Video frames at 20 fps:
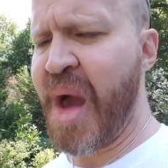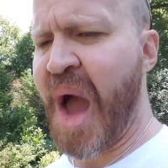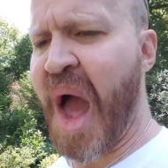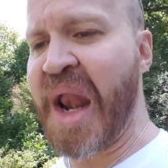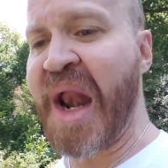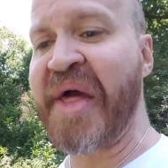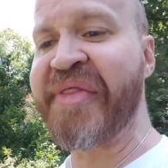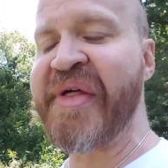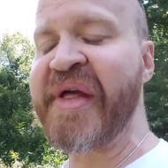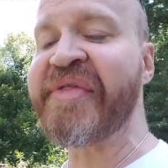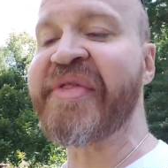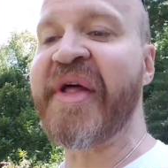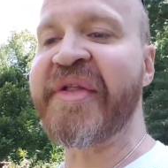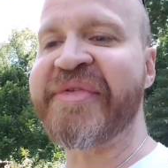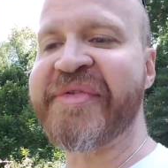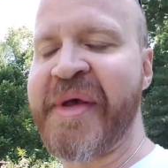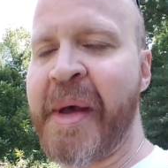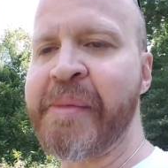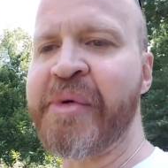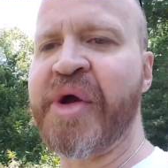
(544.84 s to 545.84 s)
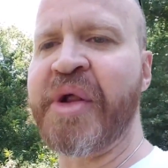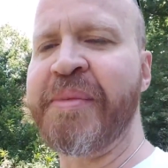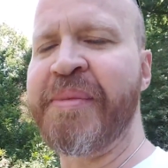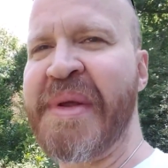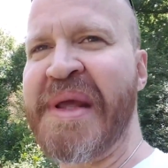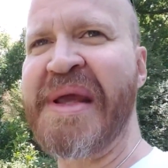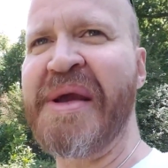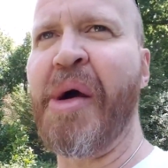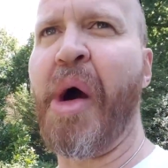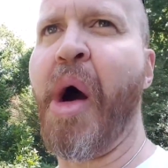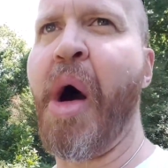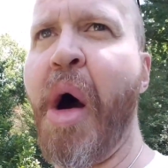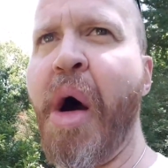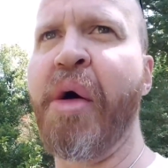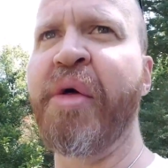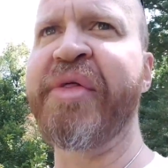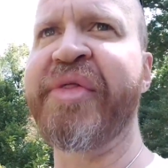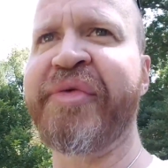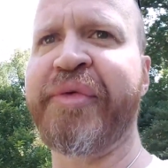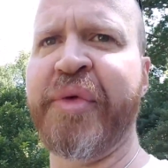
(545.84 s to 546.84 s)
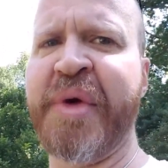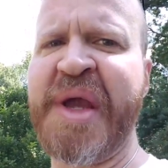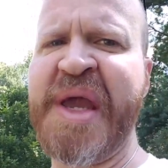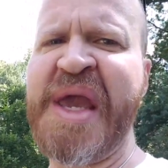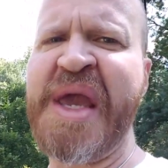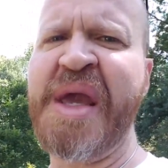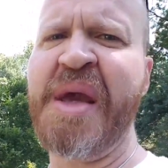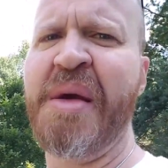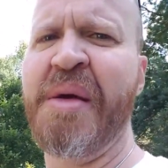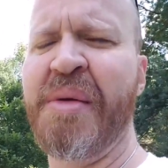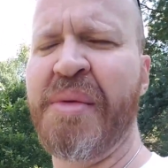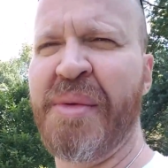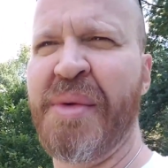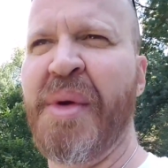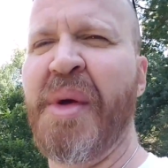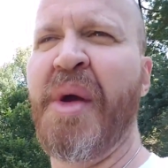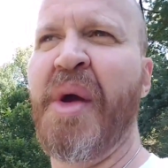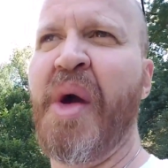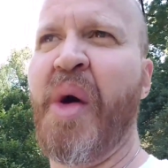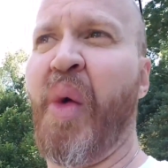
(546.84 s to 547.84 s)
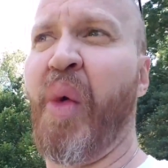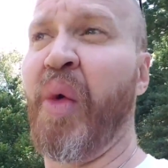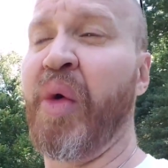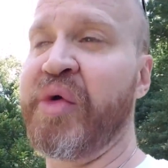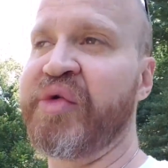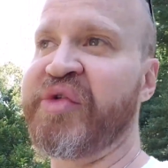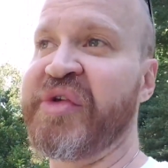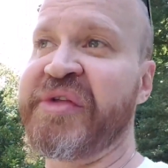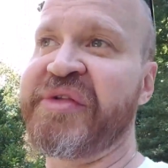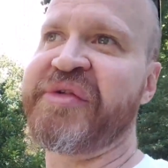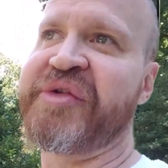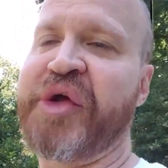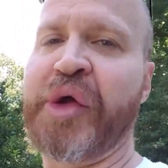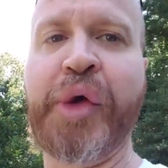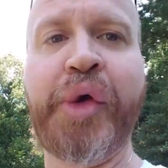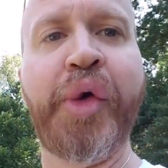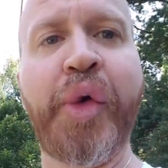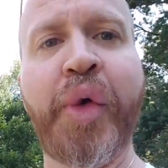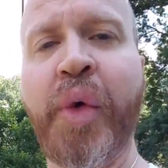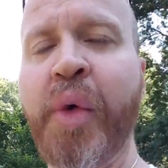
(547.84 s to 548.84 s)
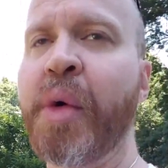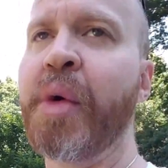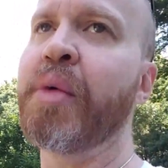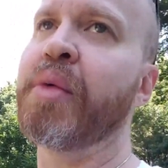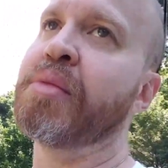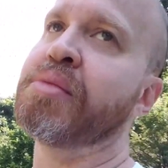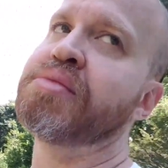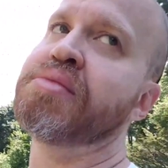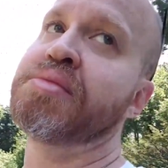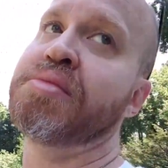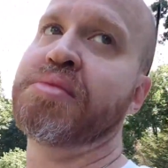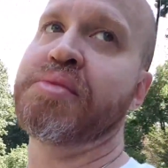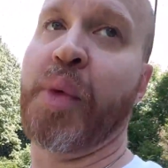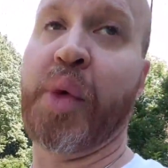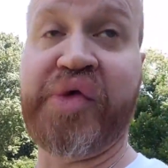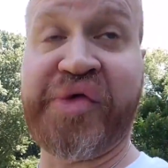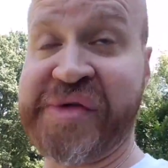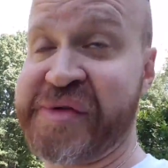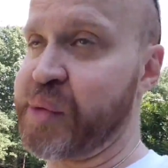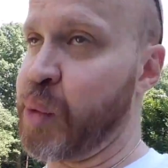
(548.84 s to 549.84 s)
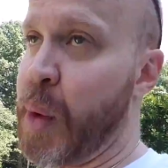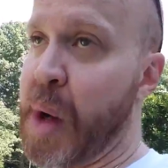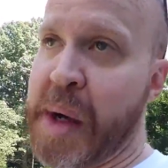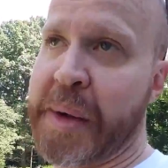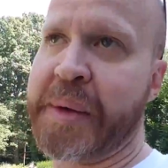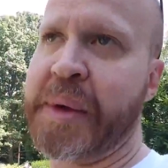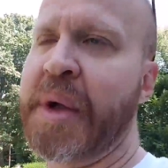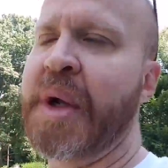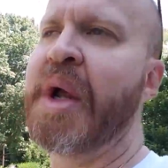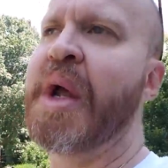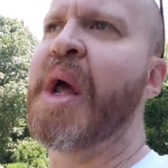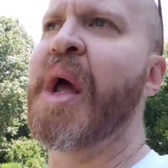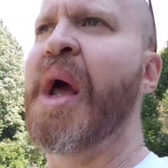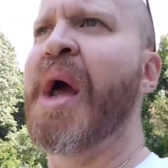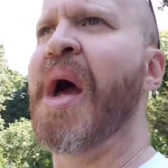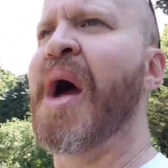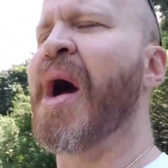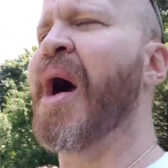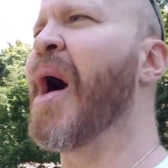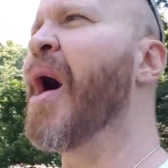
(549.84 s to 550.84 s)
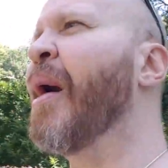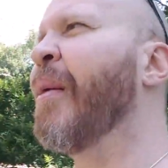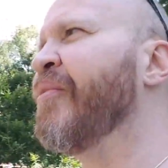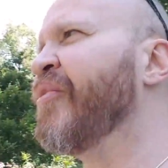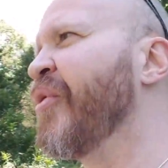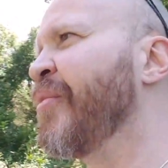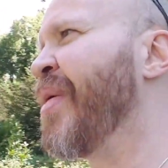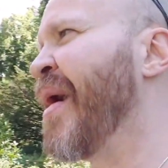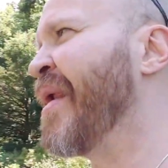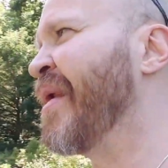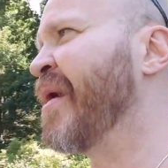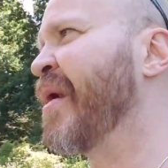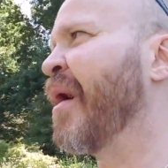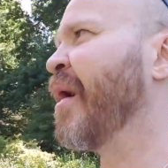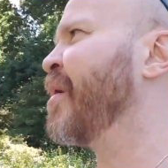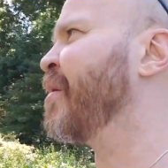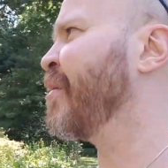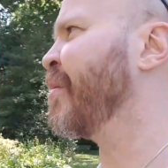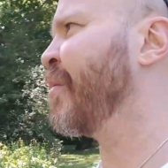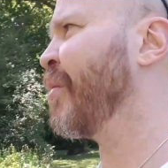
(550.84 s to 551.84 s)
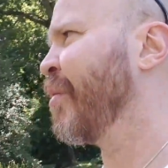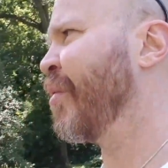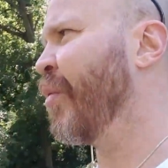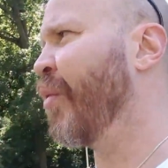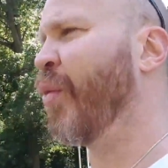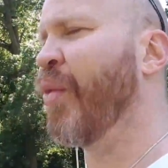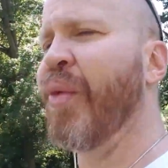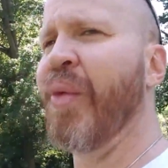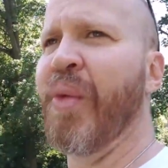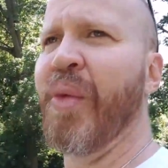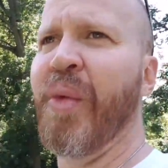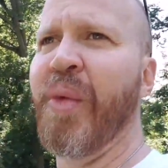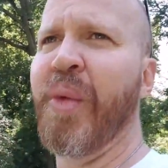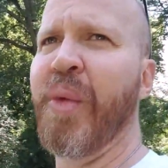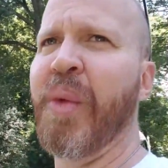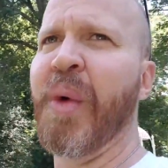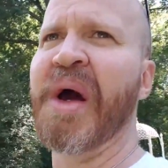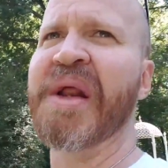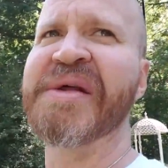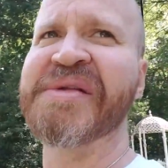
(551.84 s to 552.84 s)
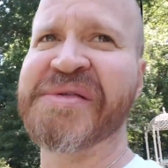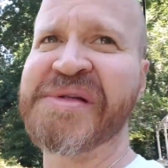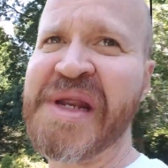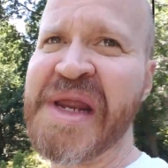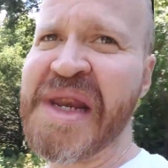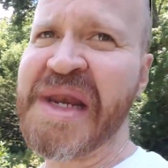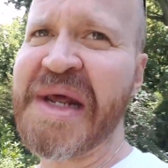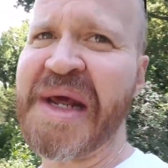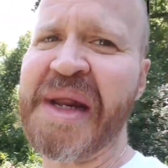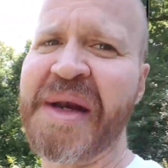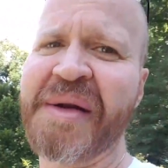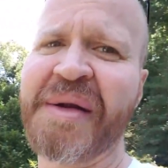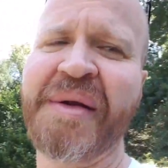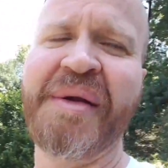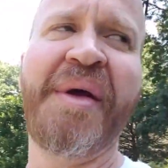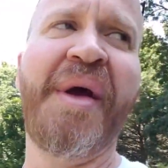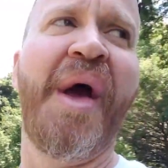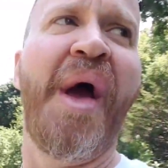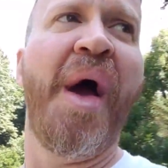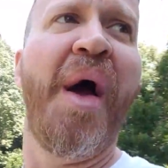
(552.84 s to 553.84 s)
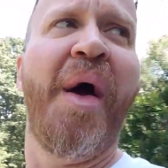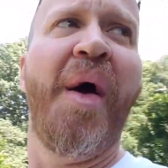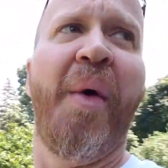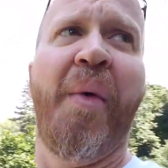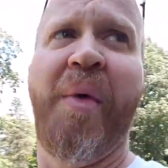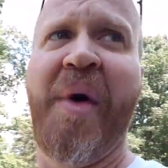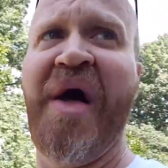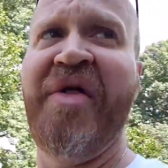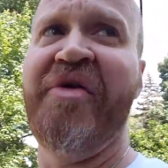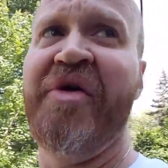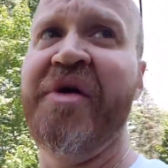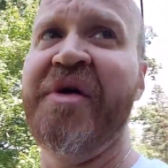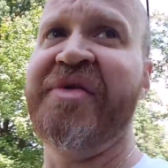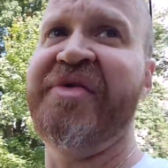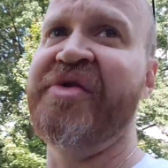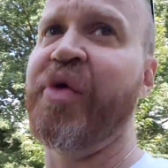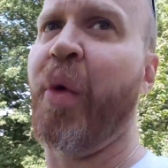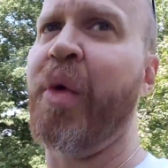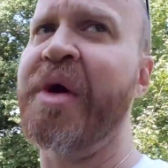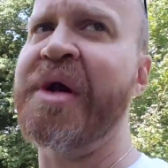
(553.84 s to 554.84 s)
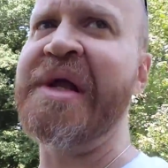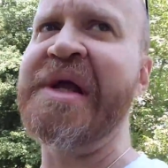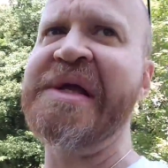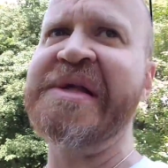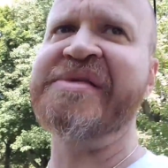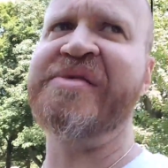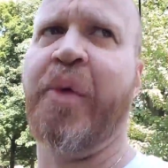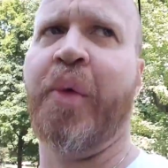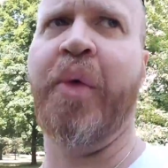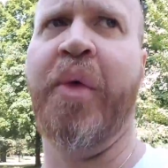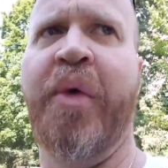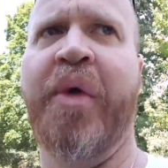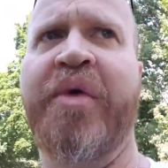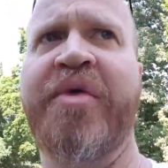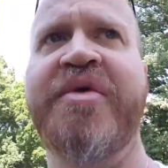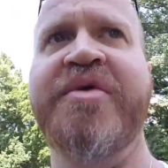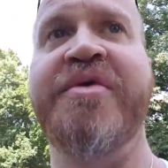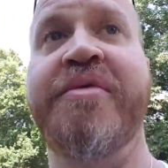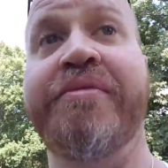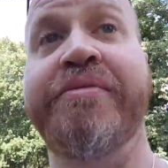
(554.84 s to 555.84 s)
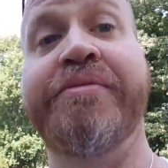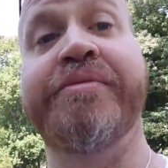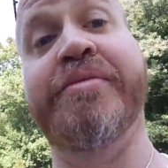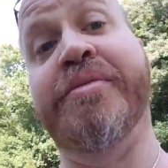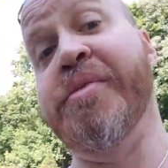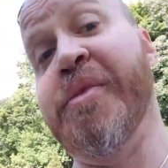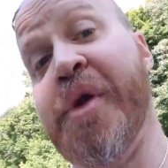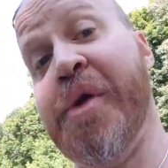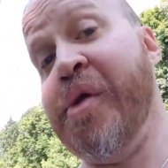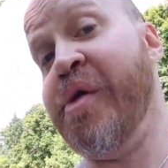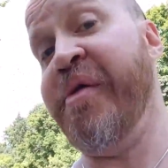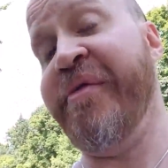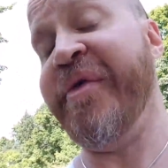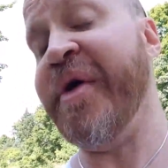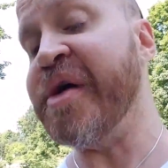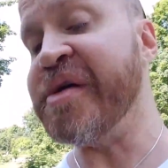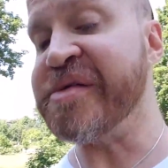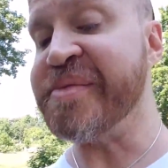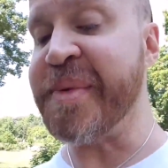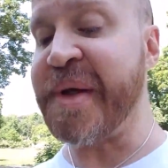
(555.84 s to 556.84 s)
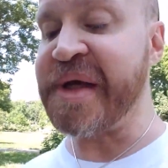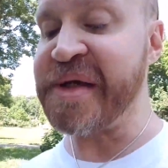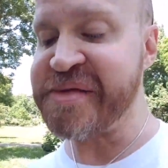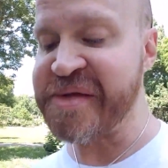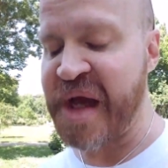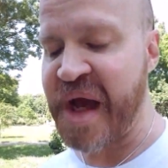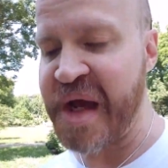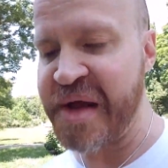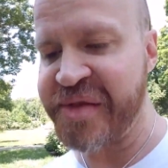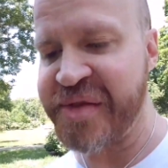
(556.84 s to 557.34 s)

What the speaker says: I think that some can be all three, or just two, or just one, depending on what is needed, whether it's your needs or the universe. Because I